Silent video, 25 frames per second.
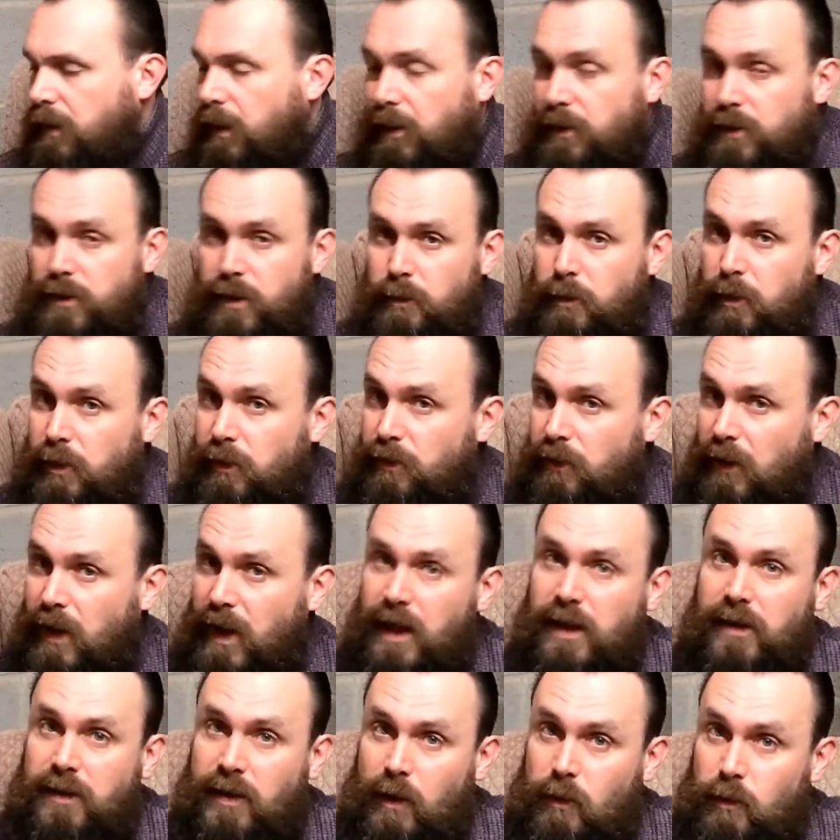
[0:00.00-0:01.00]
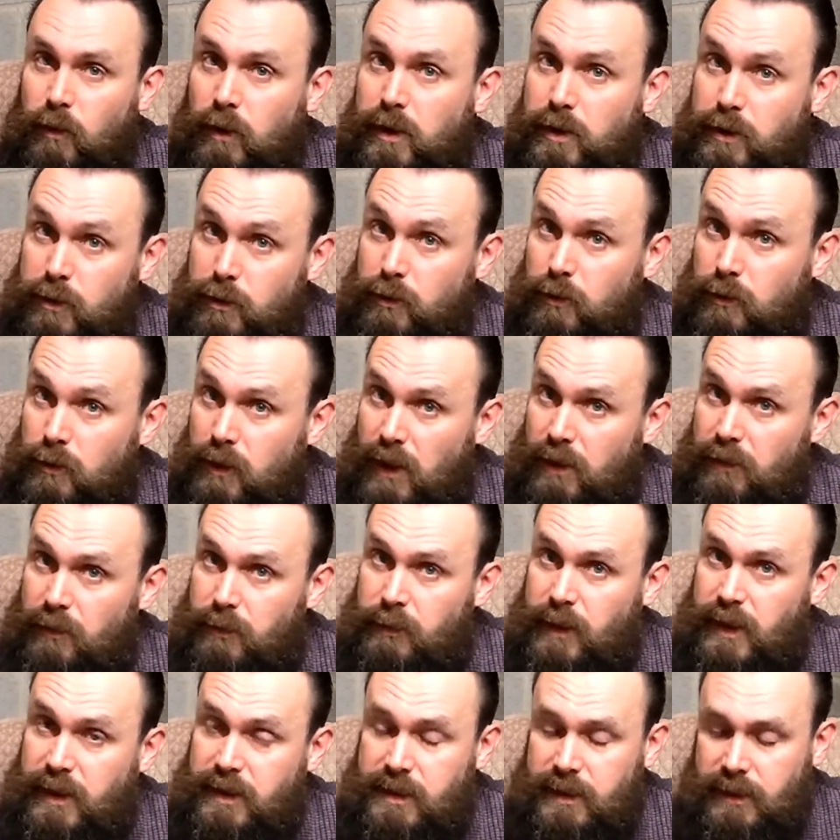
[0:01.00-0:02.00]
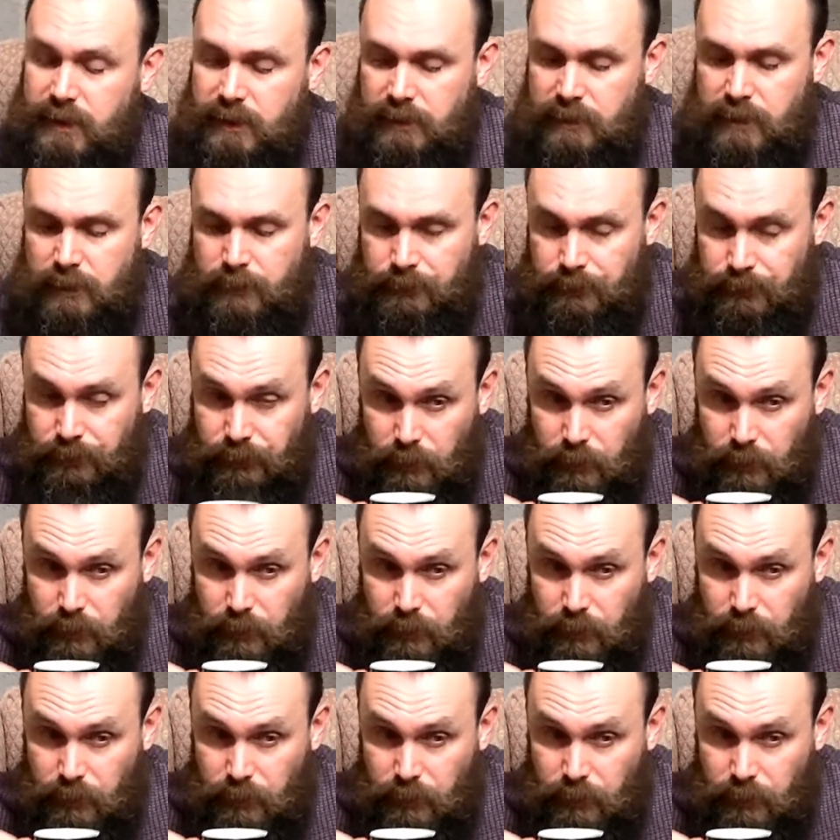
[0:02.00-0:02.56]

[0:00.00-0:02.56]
And to be fair, they weren't all aromatics.